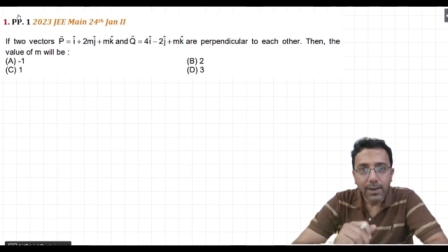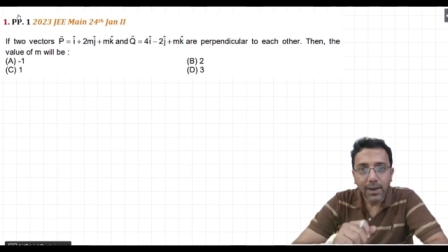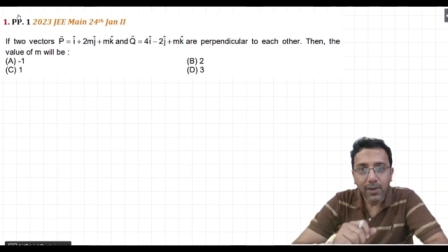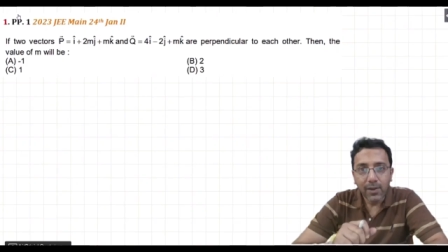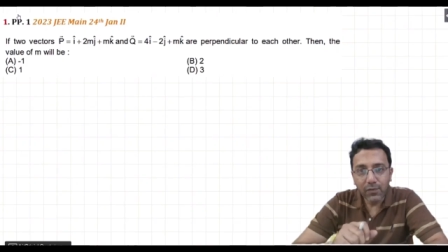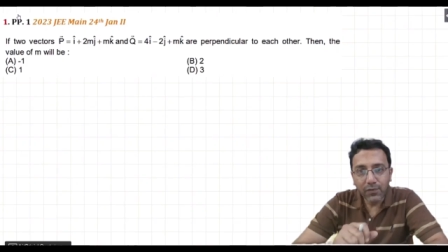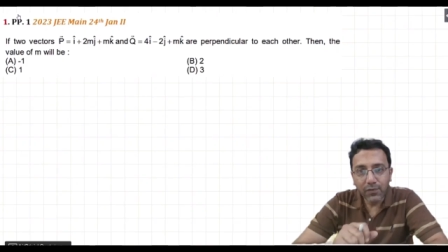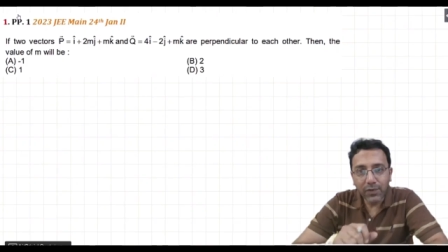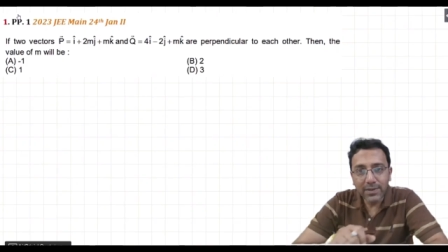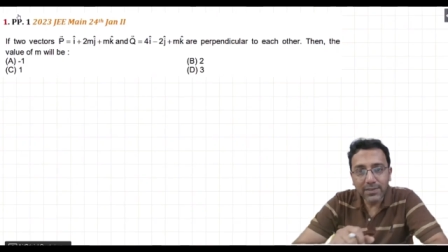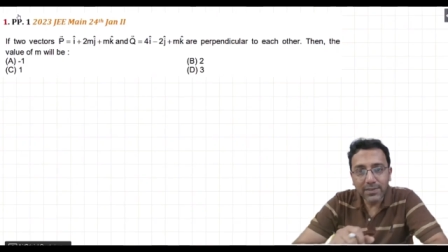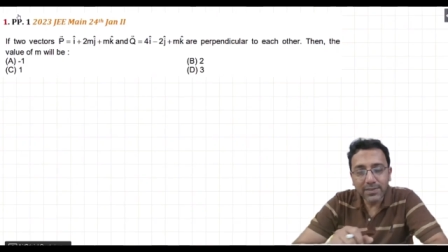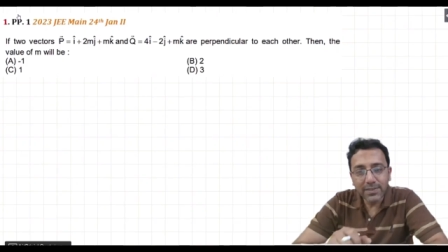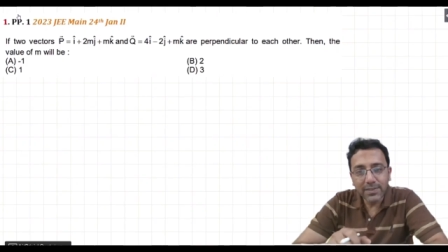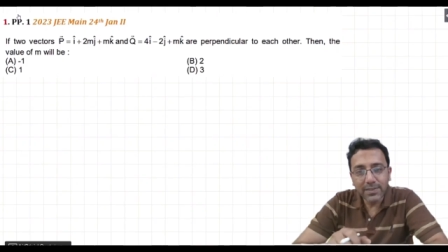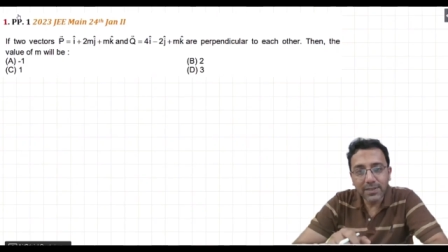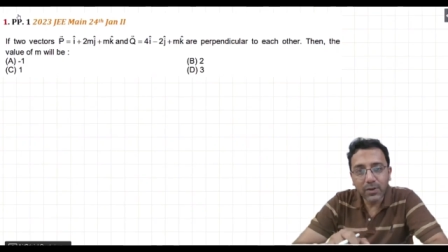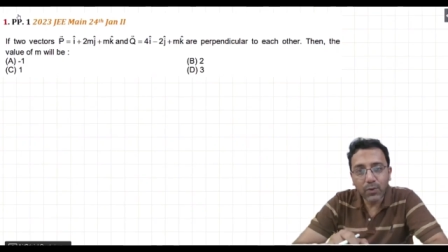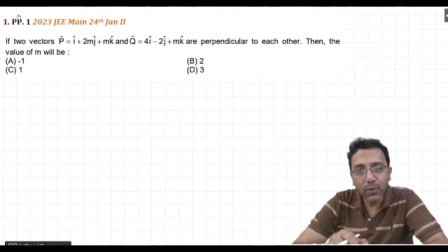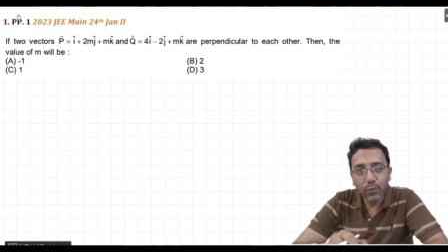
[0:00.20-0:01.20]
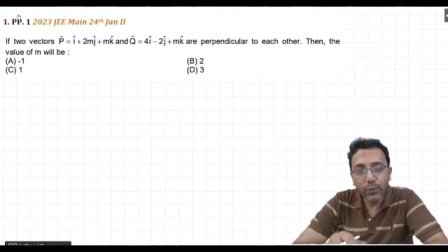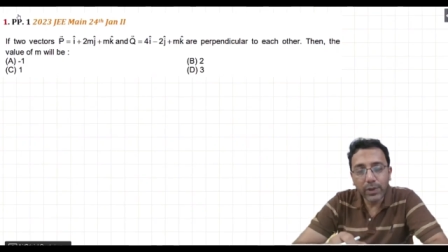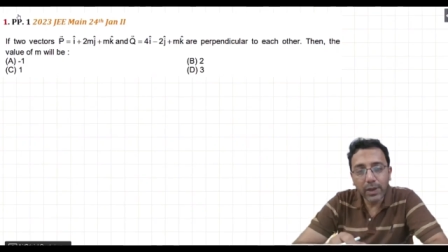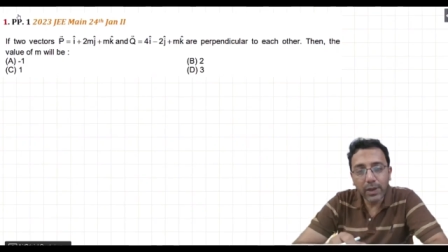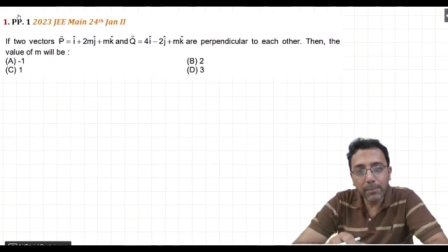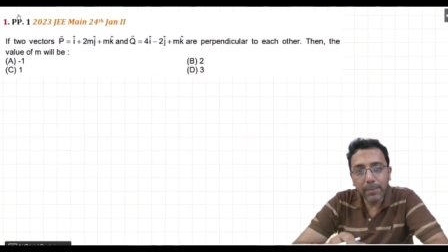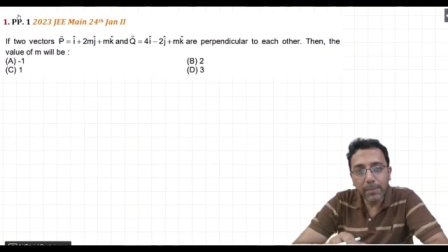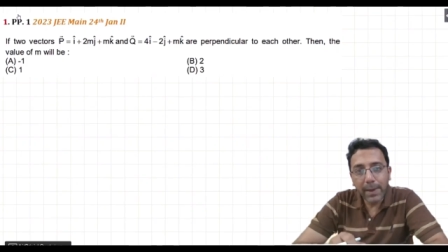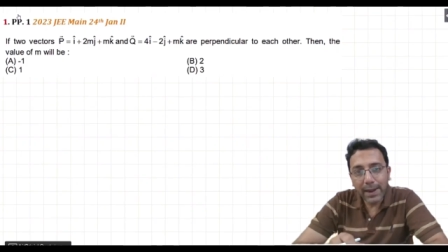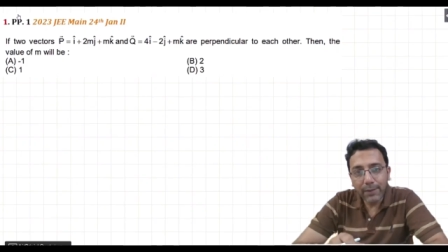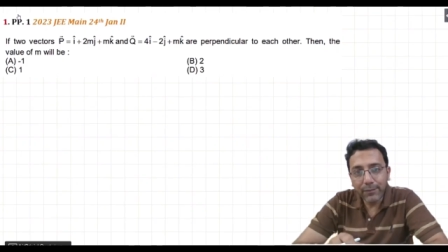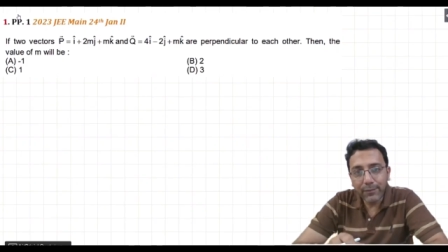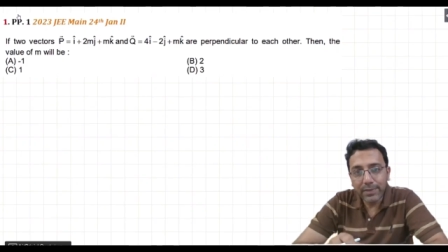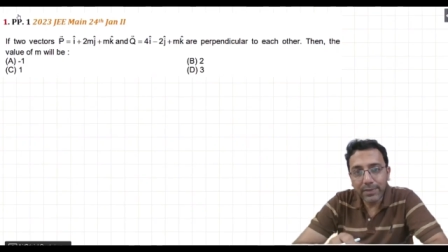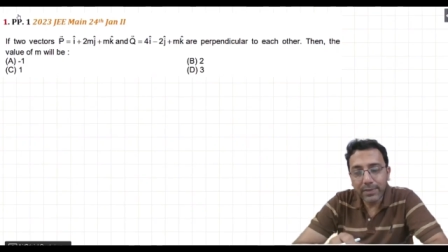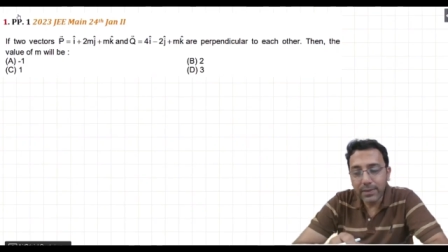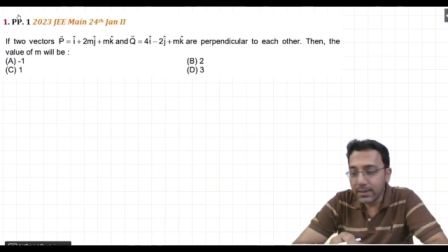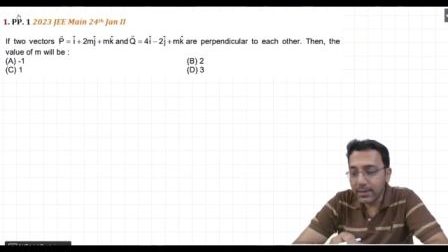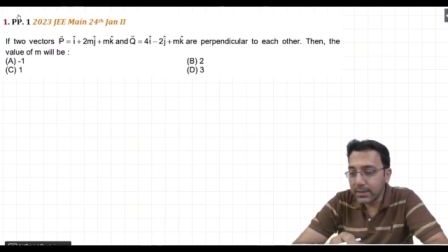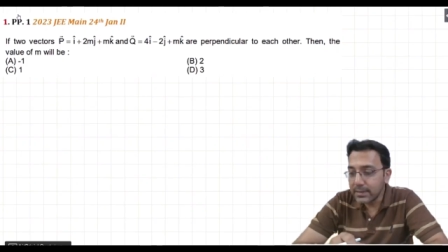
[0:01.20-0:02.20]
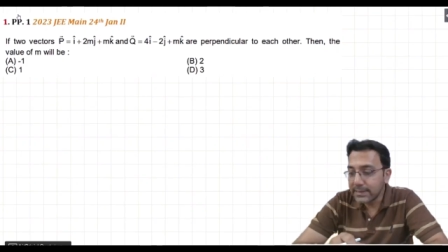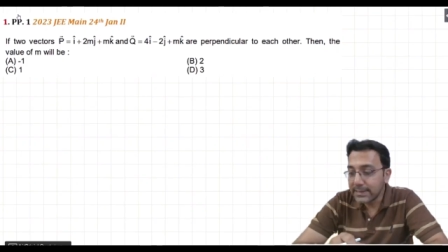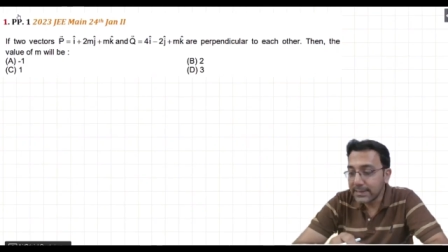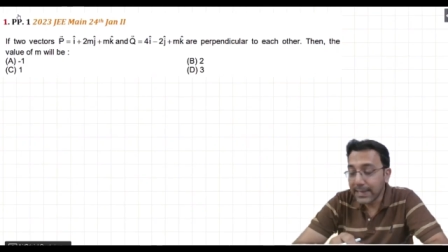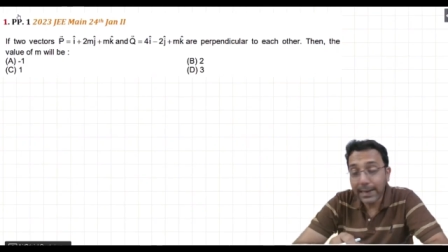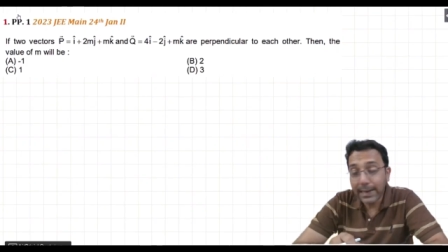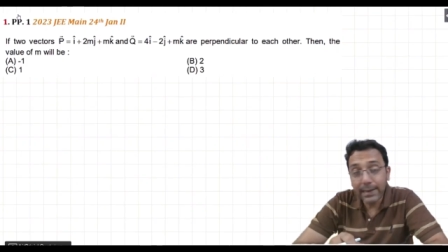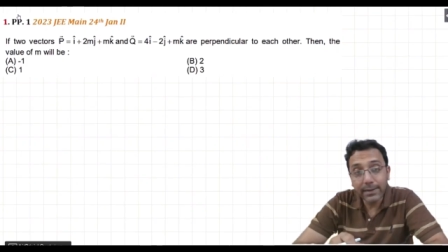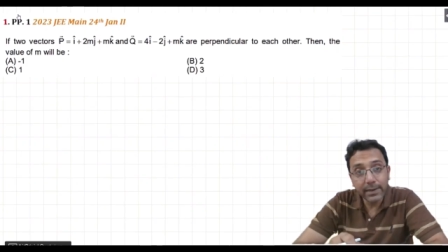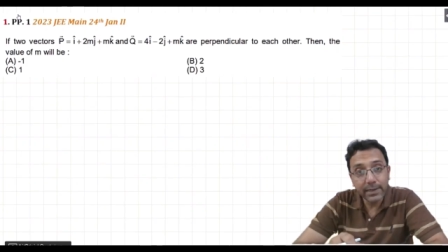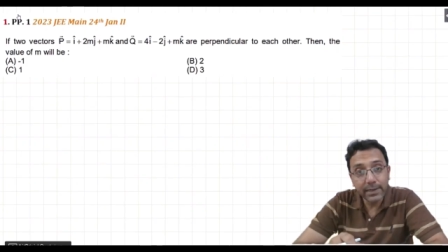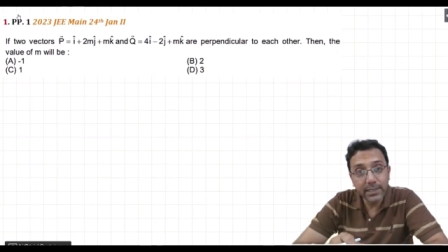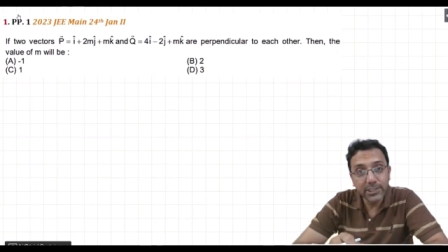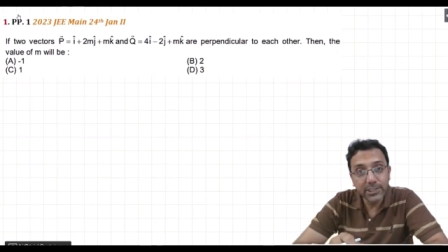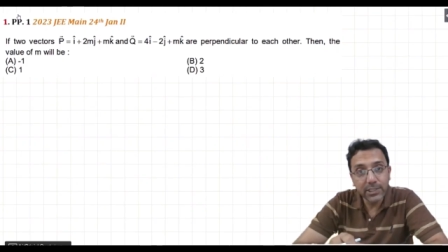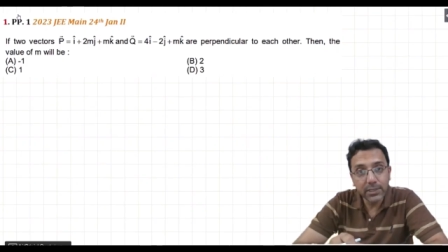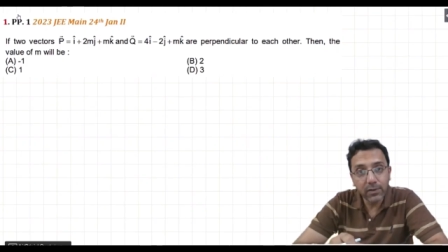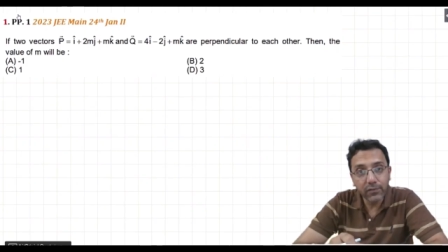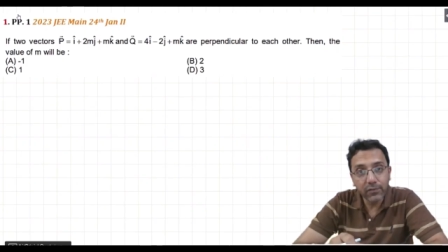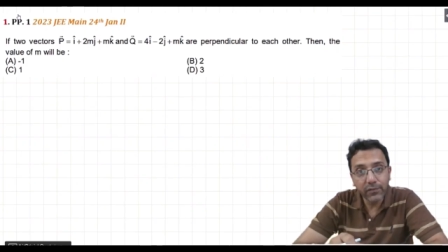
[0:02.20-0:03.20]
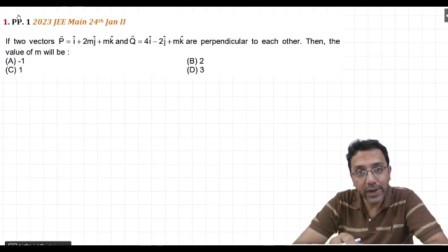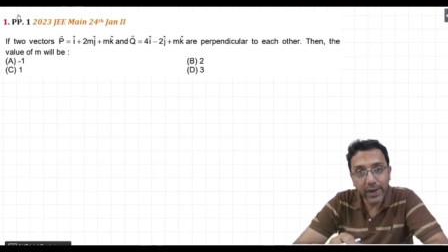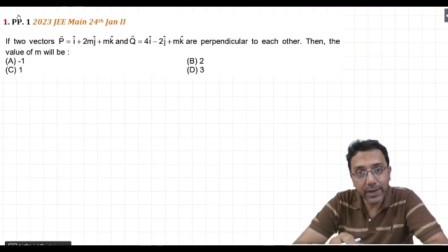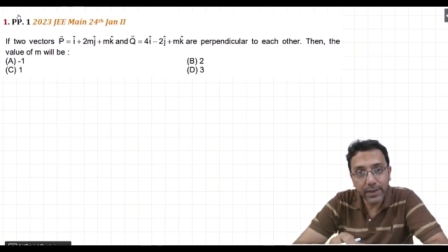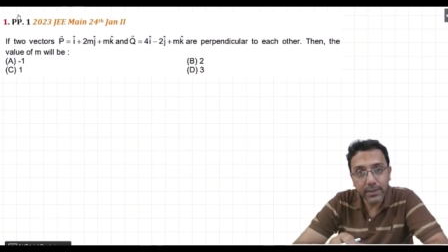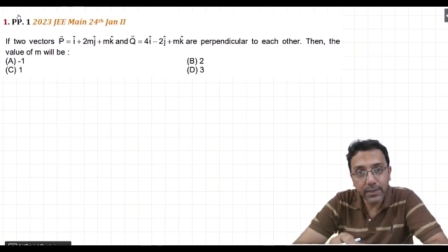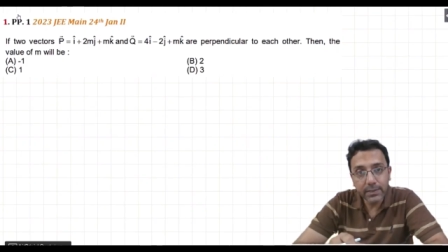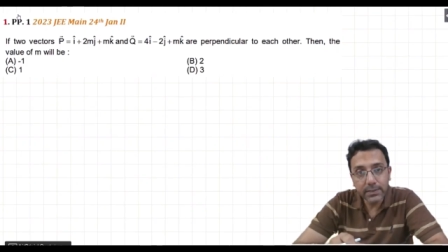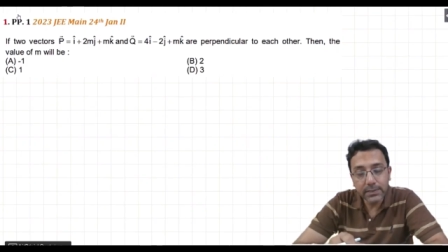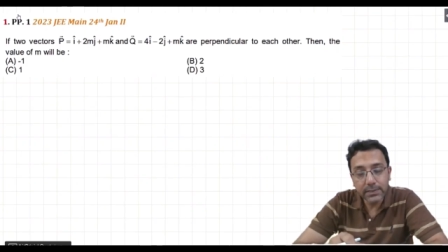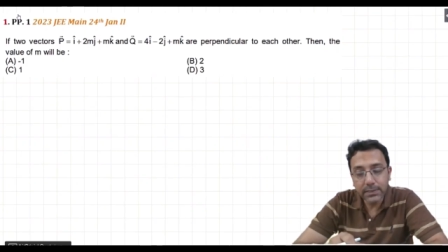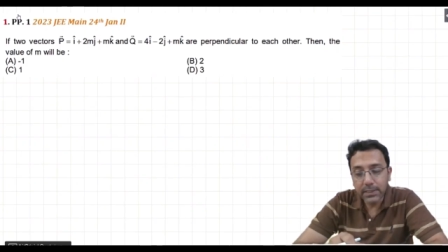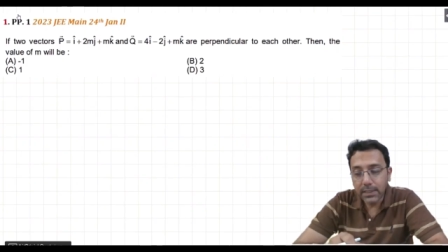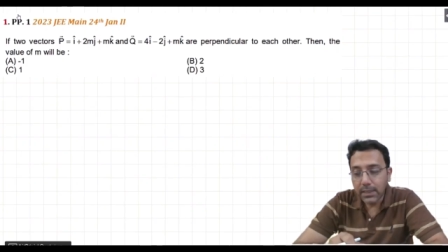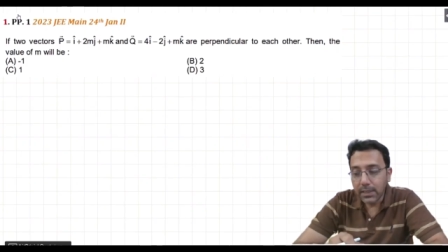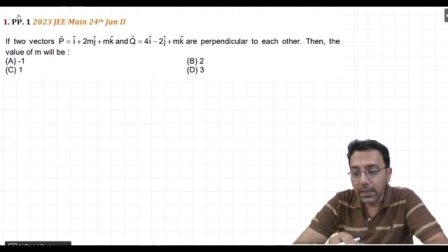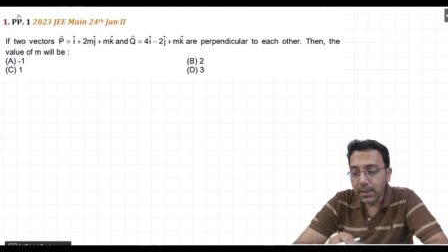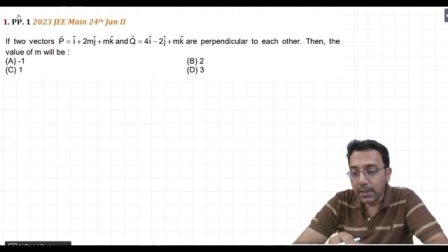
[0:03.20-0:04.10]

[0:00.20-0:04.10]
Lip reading: Hello friends, we are back with the second edition of vectors.